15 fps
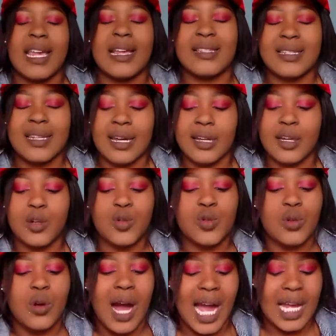scented,
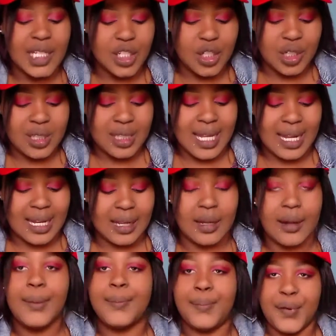so I just
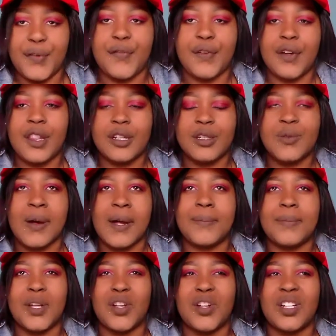prefer this
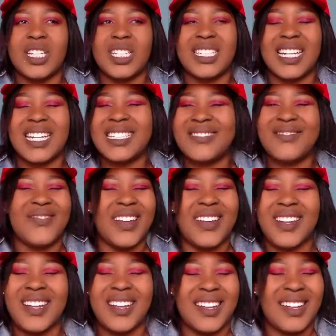one because it's
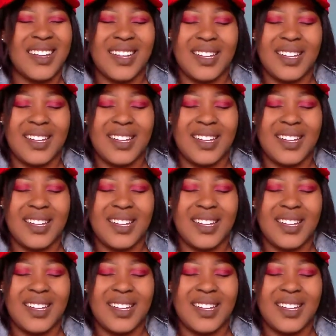very,